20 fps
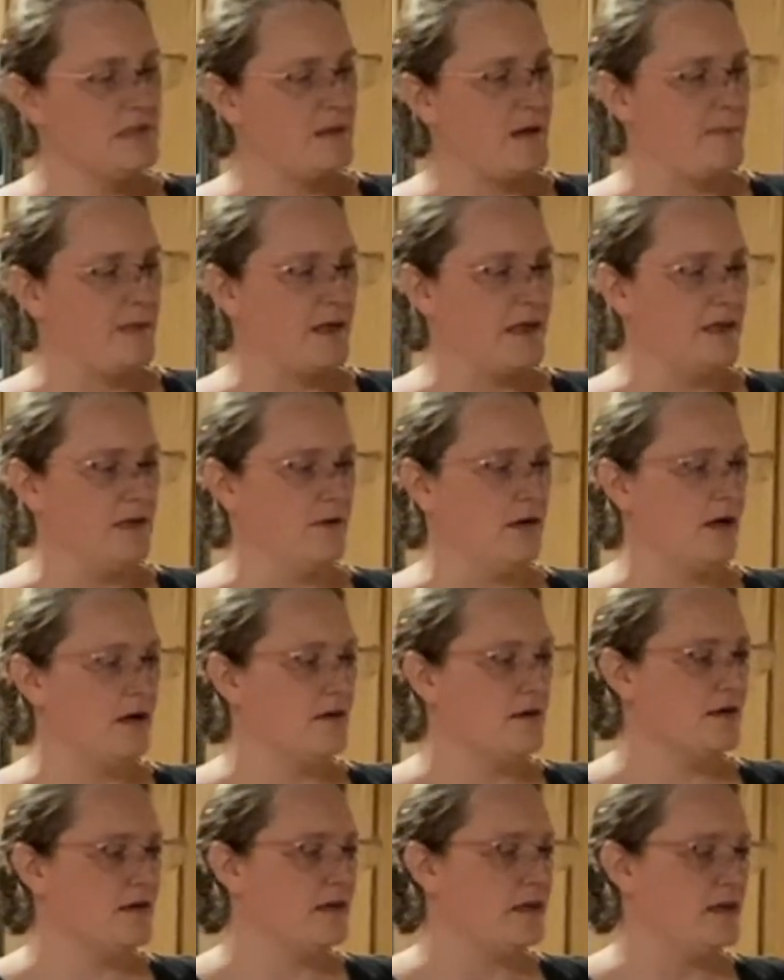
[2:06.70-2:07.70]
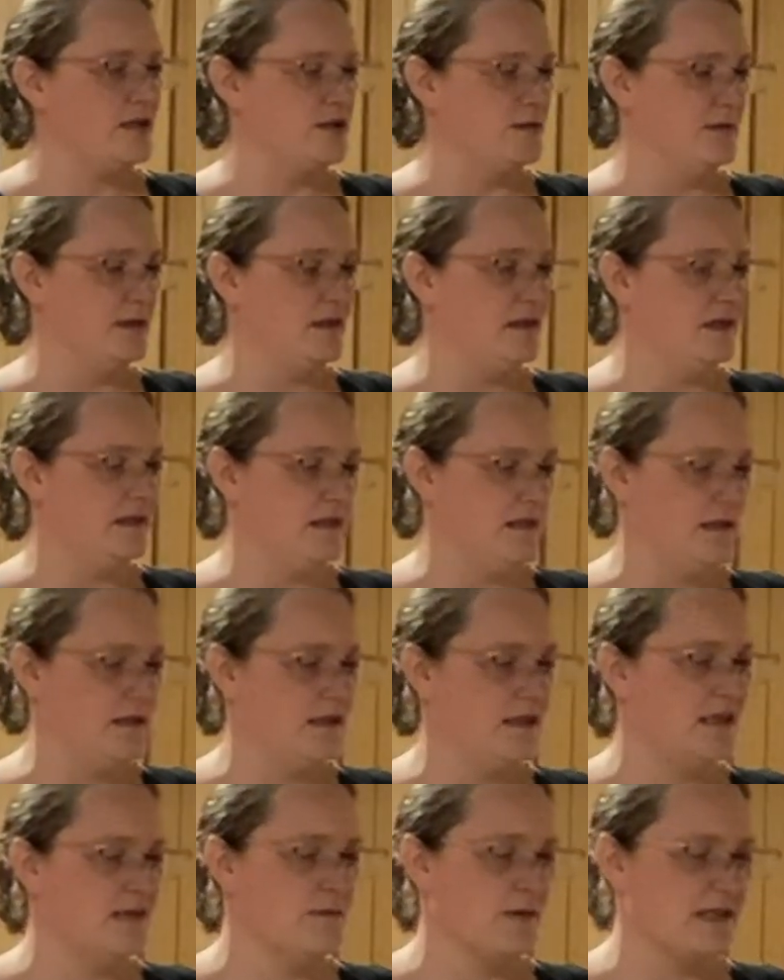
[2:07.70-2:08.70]
by Bonnie Ohara, and doing the
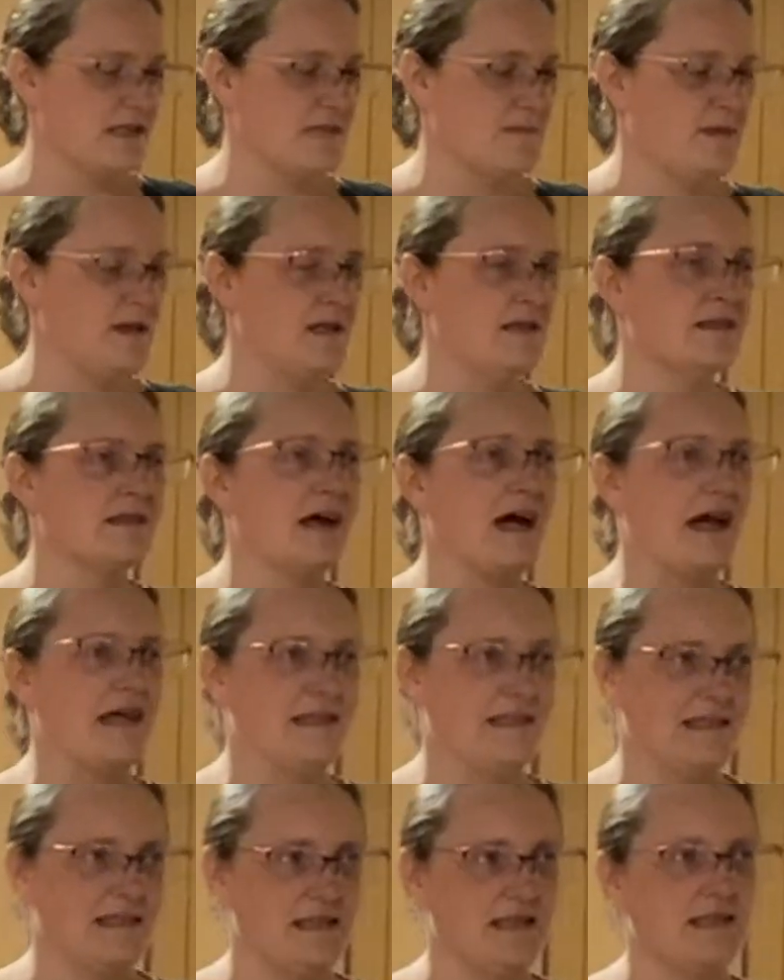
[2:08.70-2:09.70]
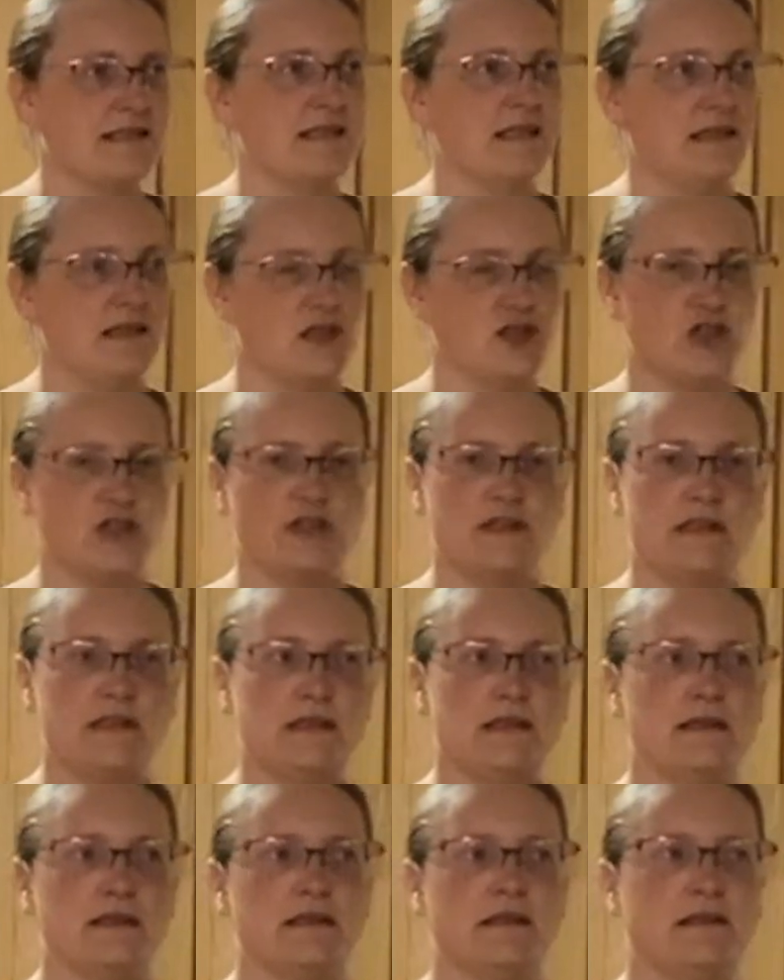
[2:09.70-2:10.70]
key recipes. I did this
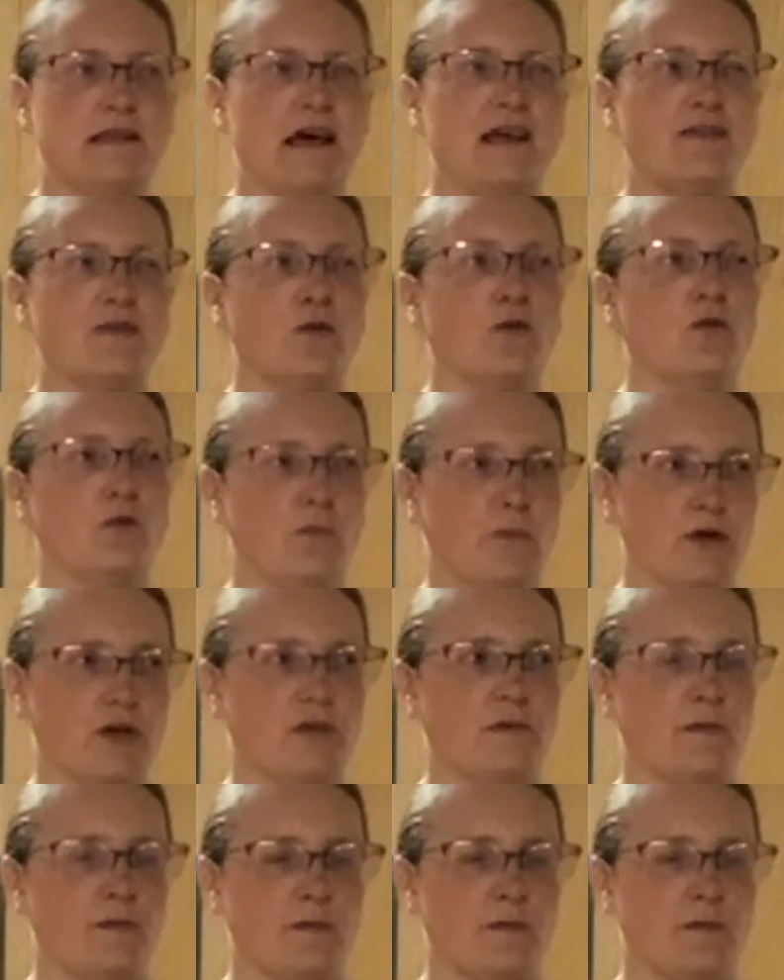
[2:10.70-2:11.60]
initially, not the whole book, but